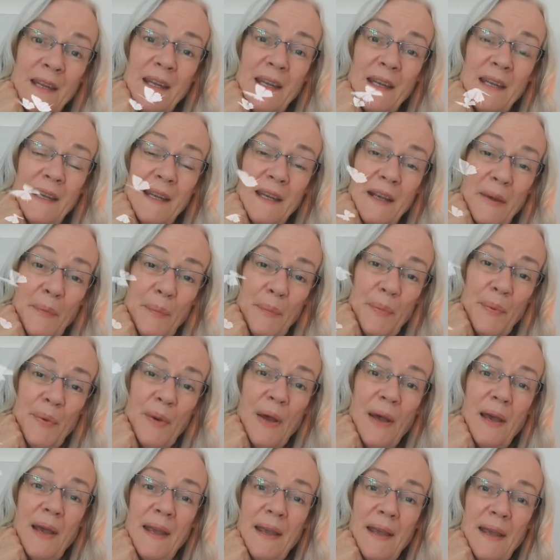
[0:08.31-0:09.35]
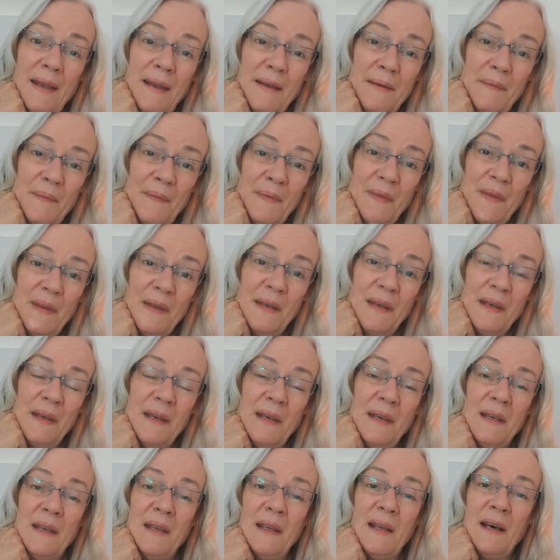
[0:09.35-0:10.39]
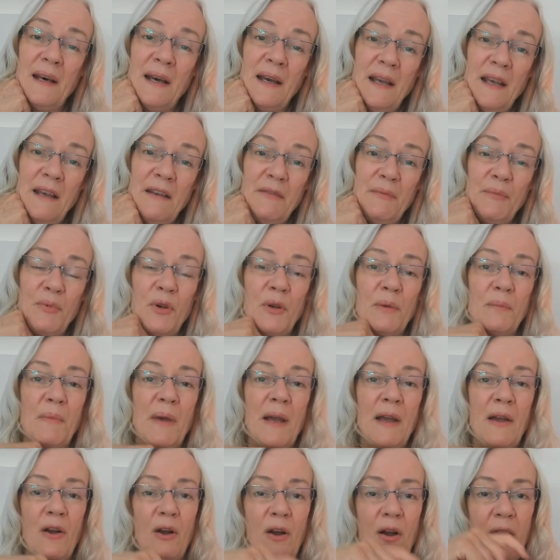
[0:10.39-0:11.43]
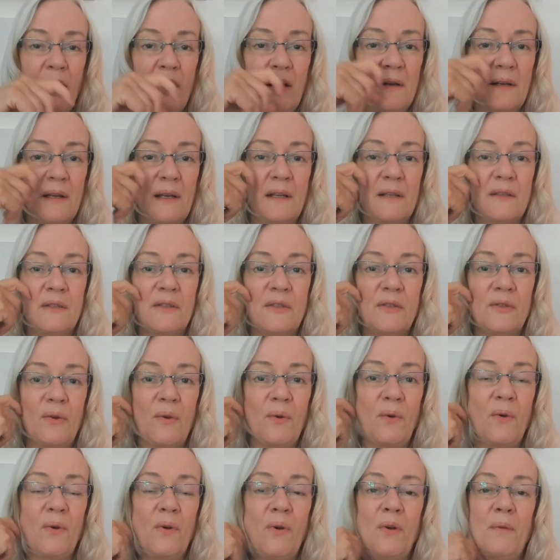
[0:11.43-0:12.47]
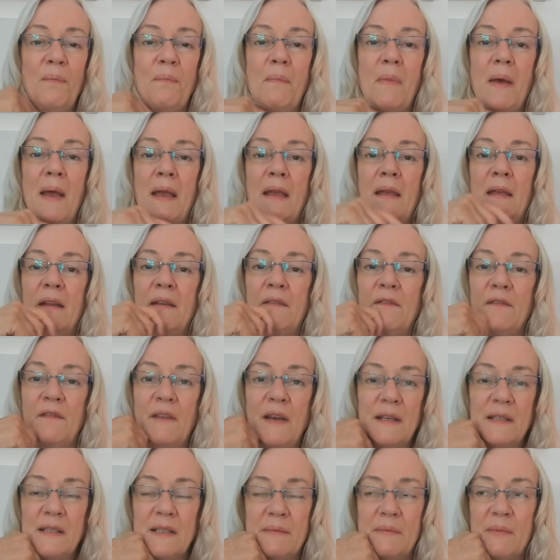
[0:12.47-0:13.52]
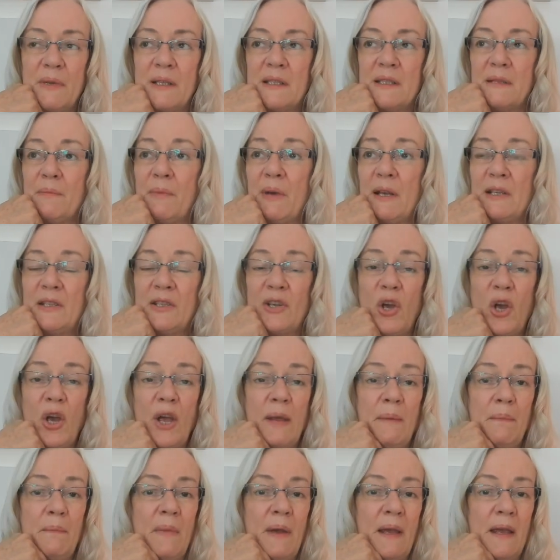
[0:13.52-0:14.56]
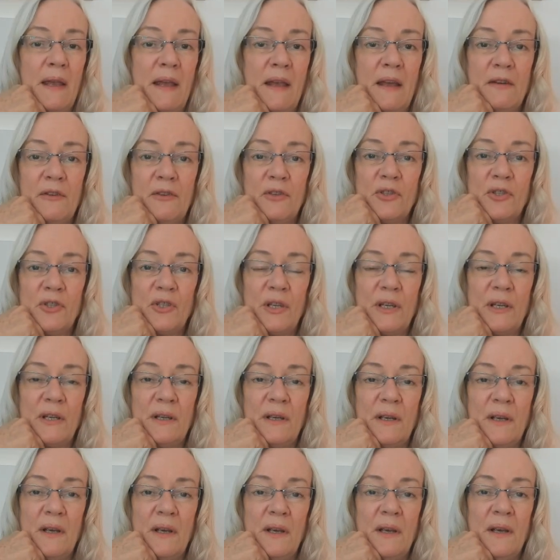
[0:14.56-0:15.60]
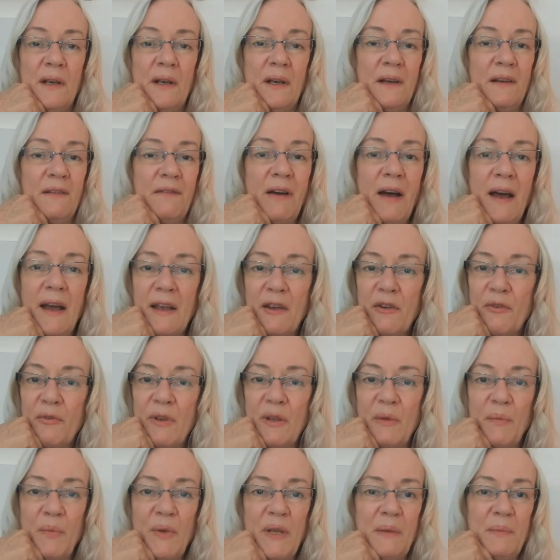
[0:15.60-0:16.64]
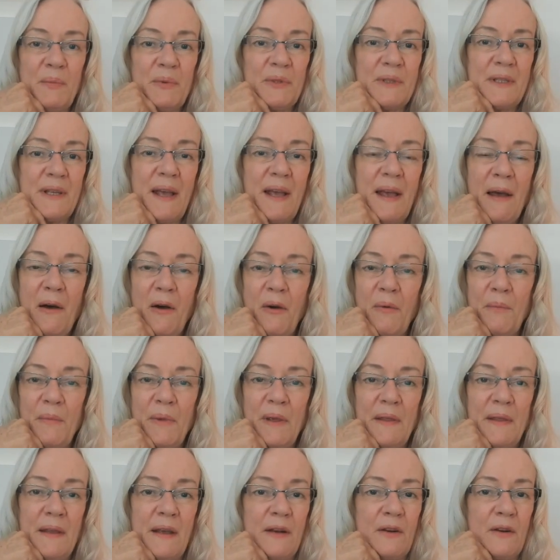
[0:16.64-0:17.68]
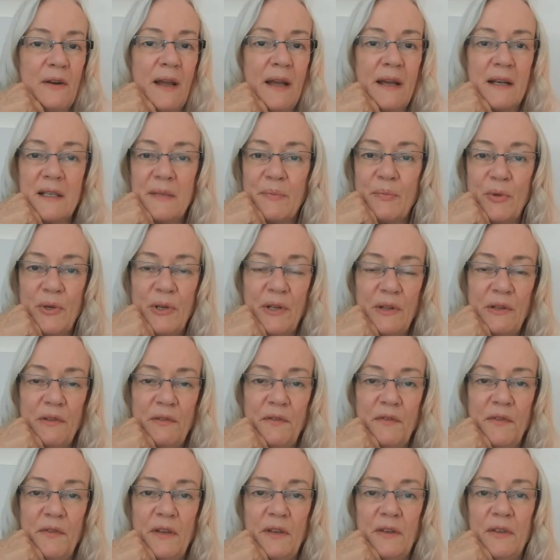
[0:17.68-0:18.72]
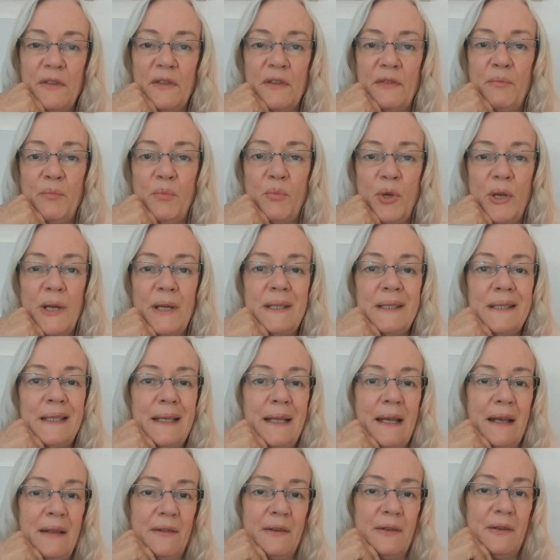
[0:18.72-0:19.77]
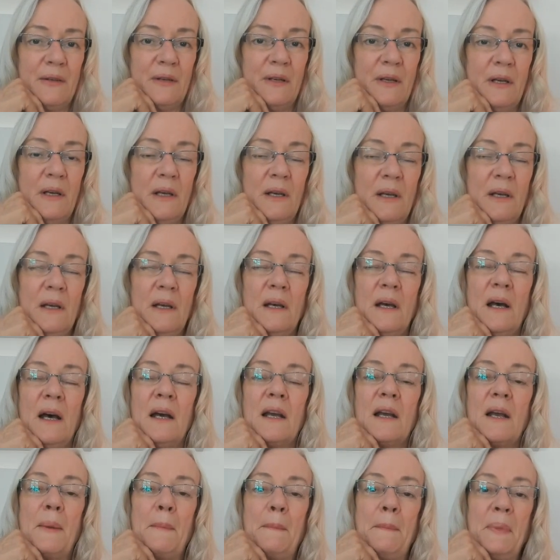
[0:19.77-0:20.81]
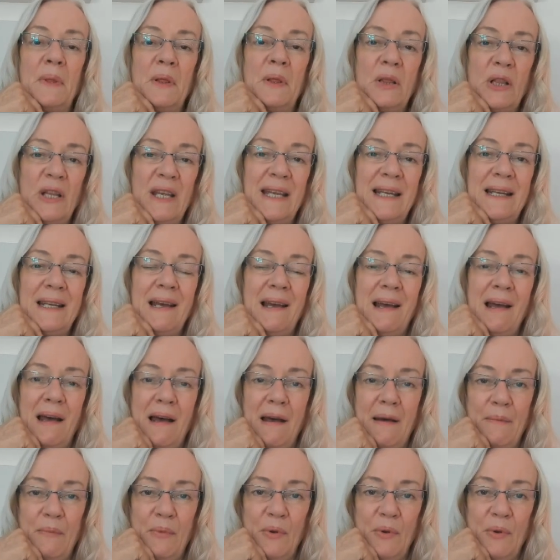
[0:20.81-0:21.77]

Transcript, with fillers: Yep, I am. I have put my heart and soul, my investments, my time, my energy of hiring people to help me that are expert in the field of putting together a complete hub